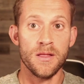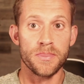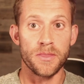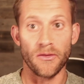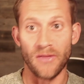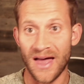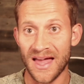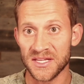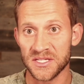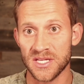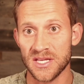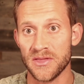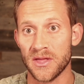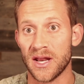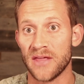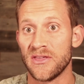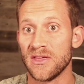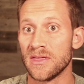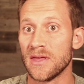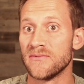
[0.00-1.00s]
The last thing that
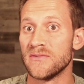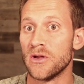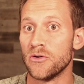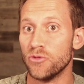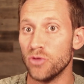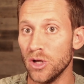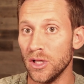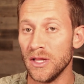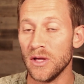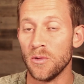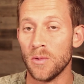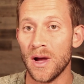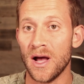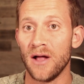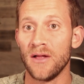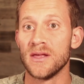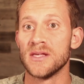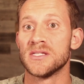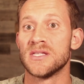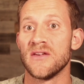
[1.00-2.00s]
I think they've done really
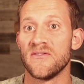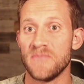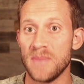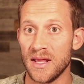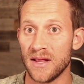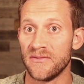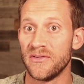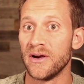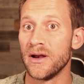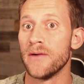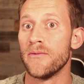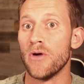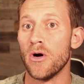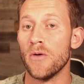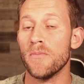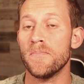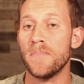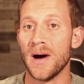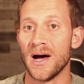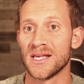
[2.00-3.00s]
well is they've made a very
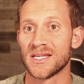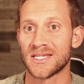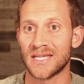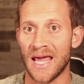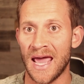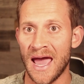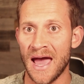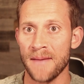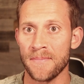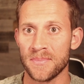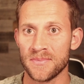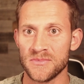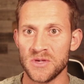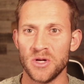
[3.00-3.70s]
robust app.